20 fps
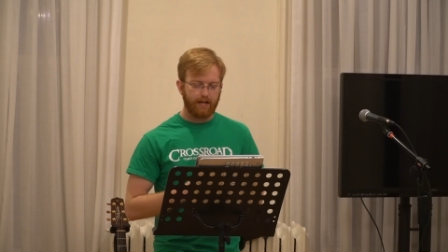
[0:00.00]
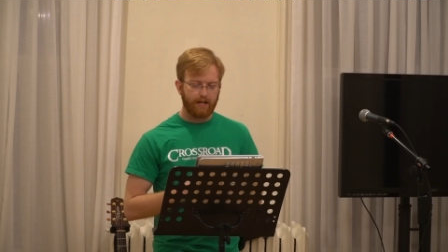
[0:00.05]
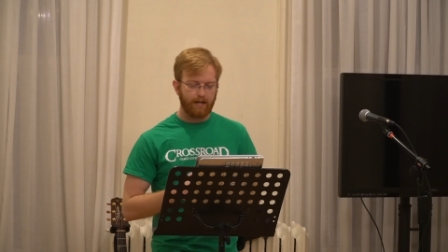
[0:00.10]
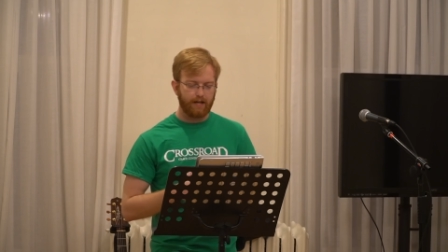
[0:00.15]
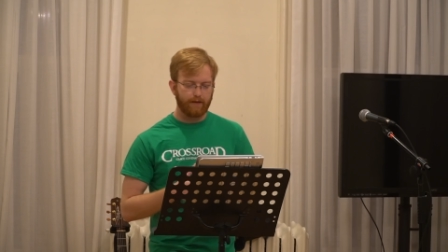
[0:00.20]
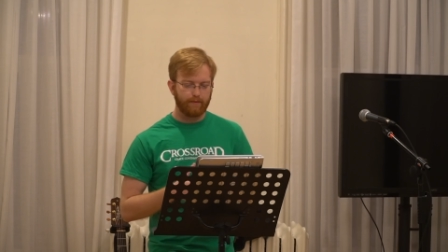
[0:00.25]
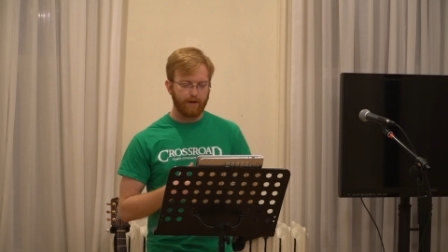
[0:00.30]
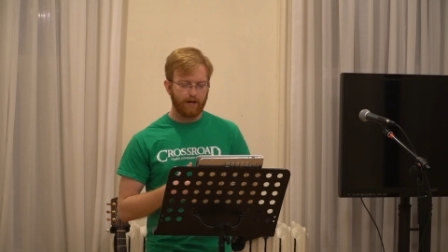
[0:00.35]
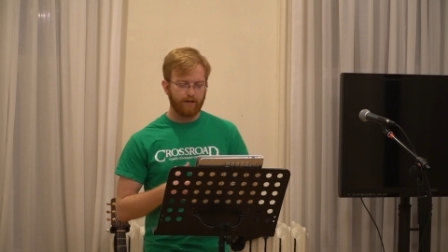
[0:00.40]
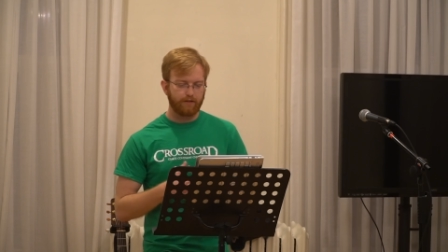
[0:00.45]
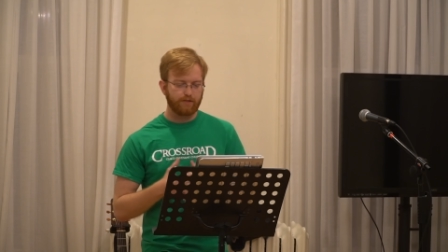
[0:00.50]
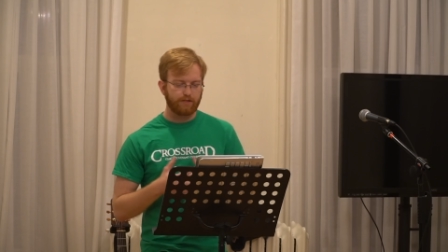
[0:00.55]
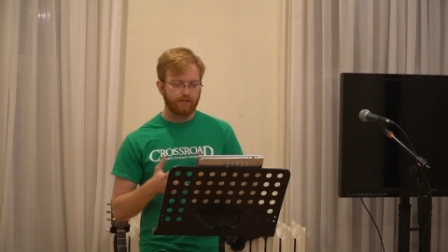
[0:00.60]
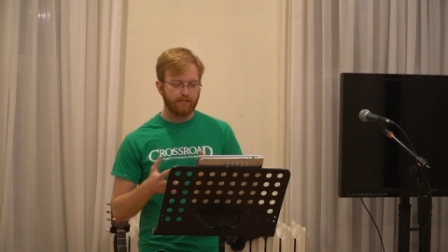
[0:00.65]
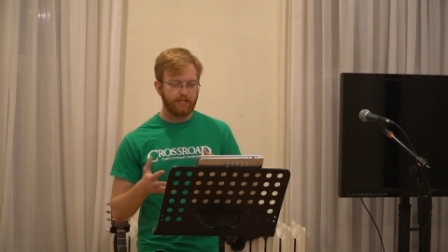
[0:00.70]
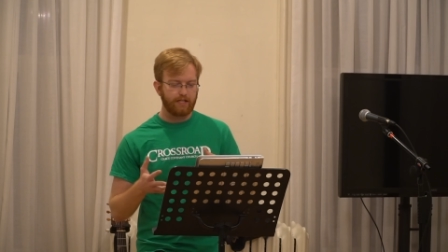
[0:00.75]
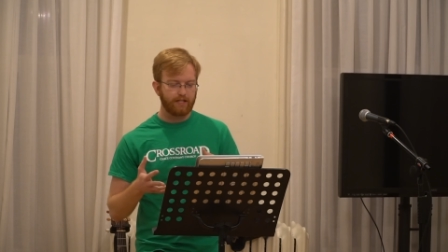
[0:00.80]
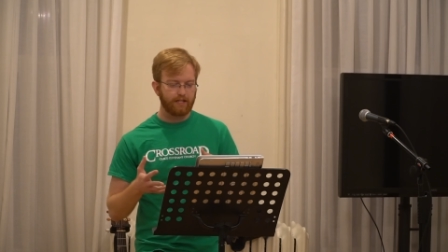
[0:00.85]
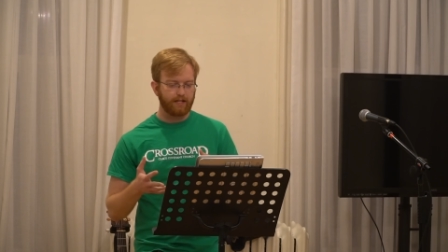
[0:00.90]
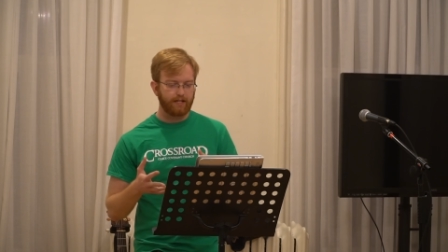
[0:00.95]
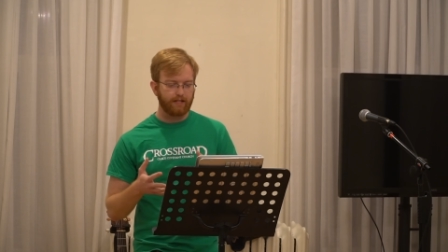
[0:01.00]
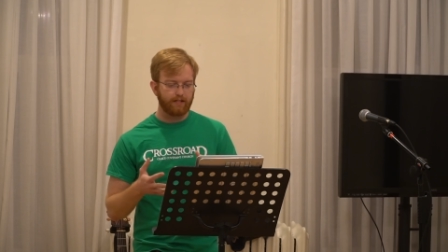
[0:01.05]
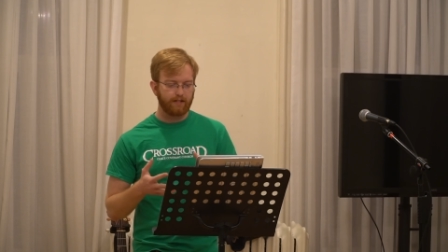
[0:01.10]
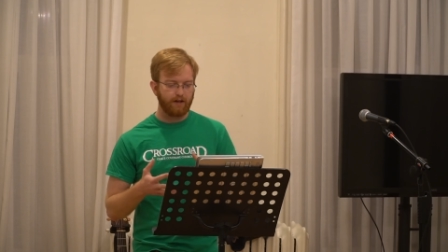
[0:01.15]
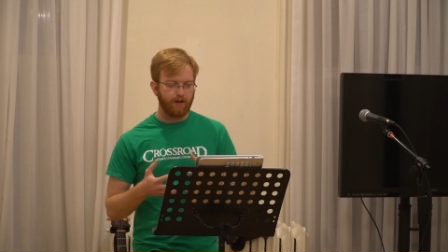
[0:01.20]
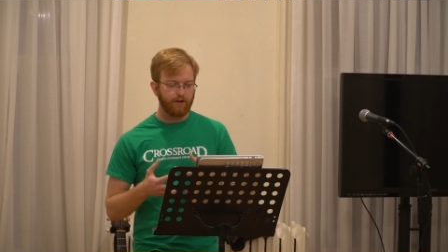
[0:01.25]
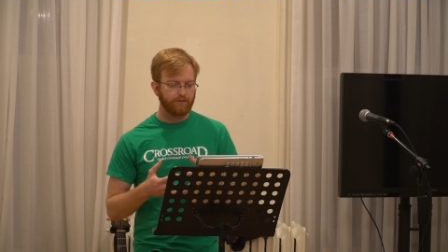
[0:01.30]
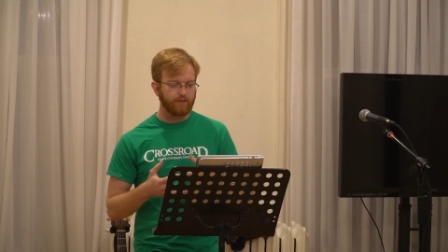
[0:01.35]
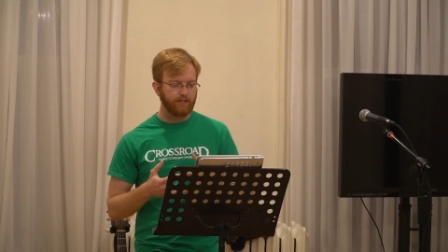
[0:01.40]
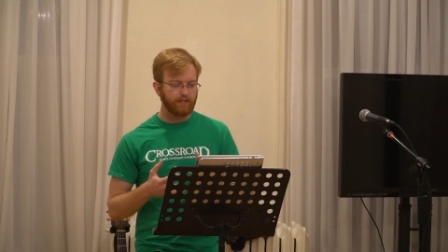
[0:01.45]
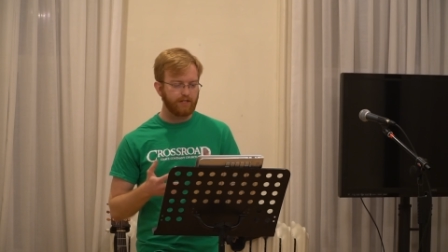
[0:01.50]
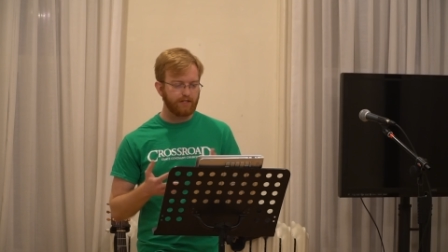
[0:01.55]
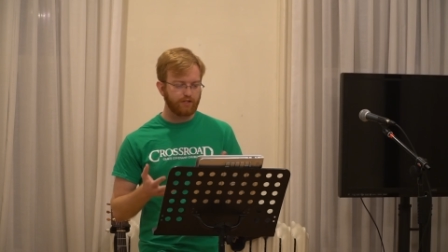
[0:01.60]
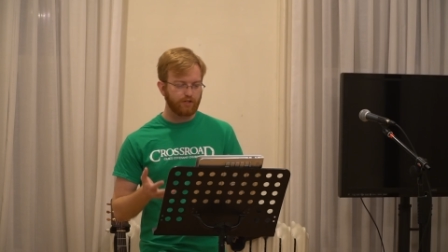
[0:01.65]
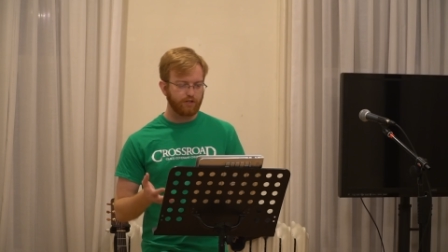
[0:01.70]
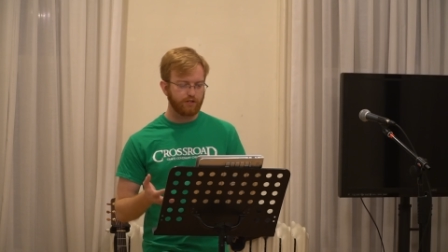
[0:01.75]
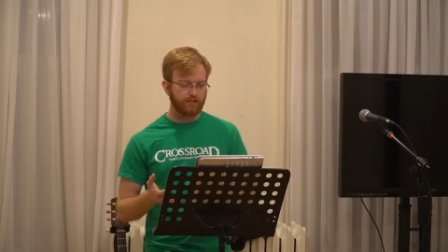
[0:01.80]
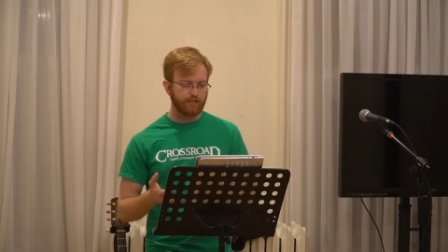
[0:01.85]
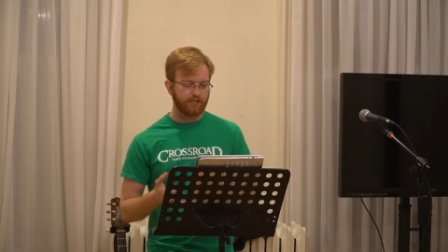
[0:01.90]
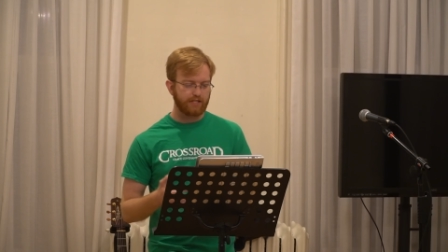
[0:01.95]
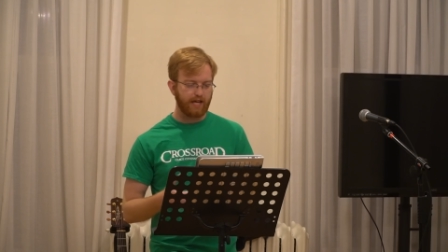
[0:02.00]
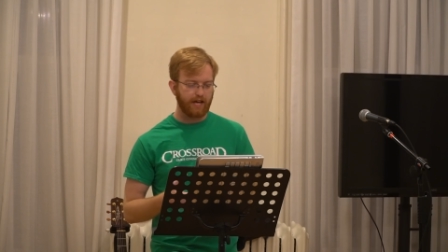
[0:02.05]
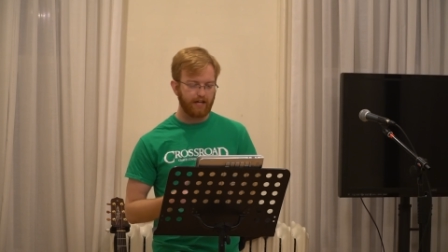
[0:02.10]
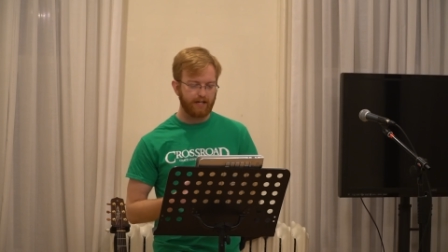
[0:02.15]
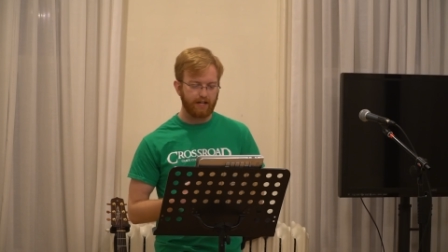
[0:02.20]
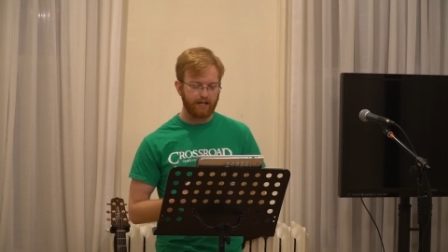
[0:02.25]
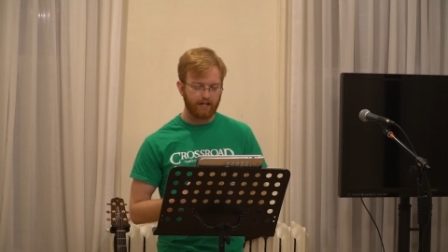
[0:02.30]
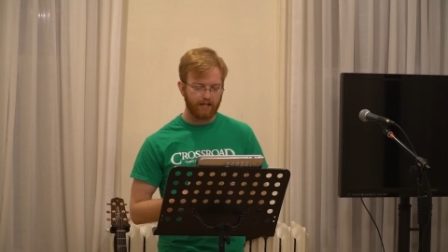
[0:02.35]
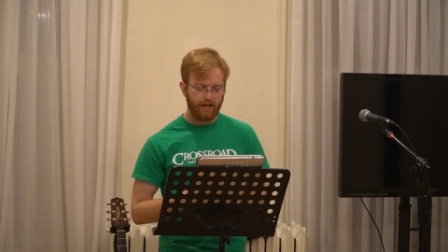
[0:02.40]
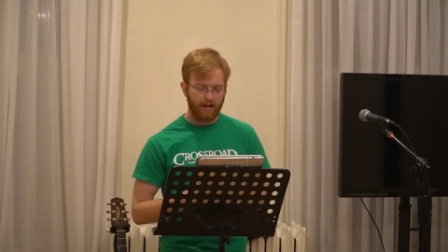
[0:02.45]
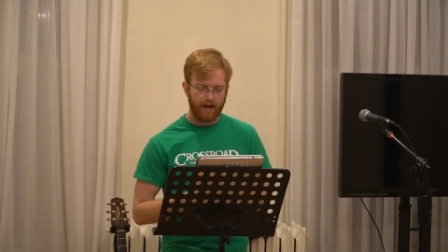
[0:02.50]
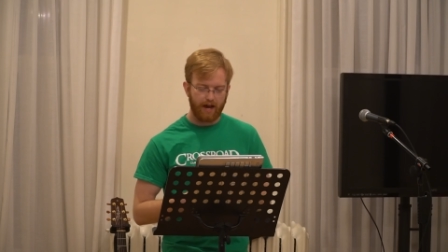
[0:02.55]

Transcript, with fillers: um, I would see that often these churches had